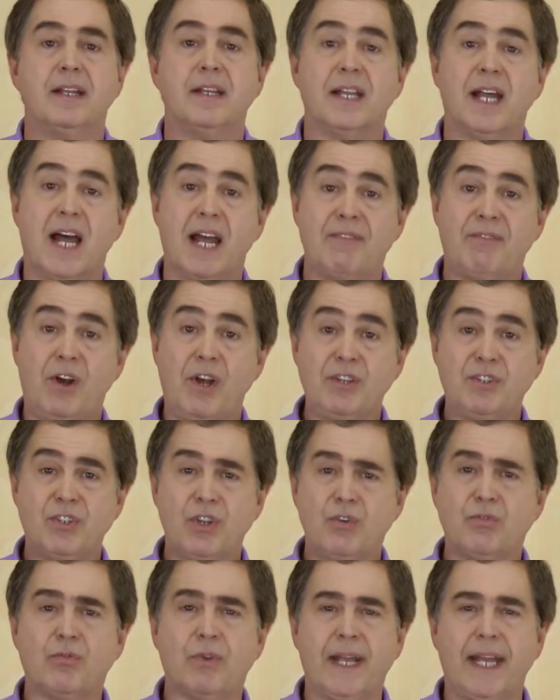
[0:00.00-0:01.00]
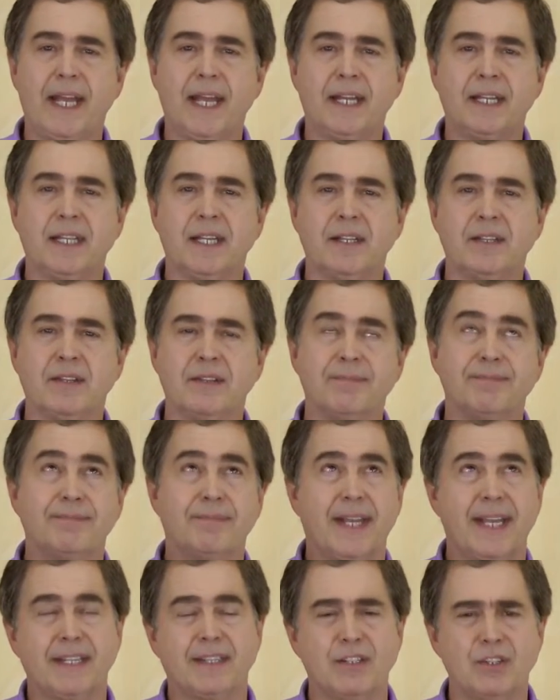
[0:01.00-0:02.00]
Now, I've also read in
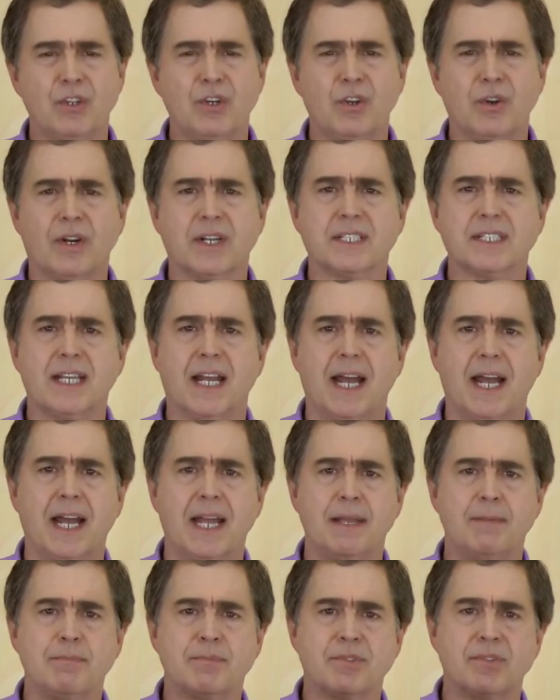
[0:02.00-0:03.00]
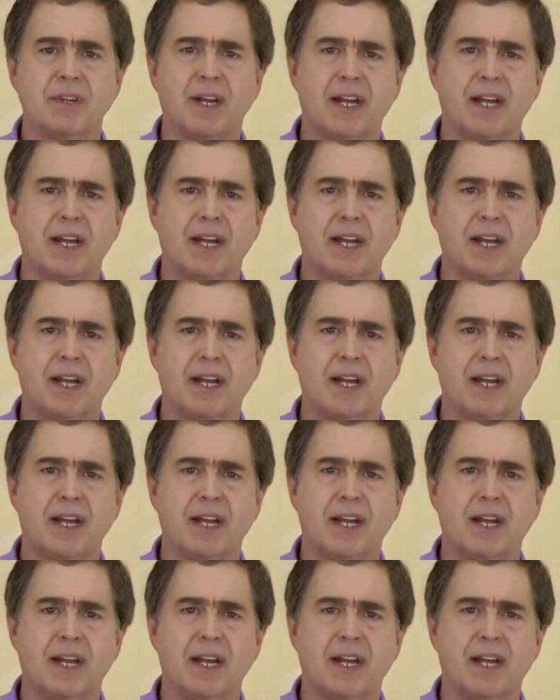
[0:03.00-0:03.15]
like the New York Times,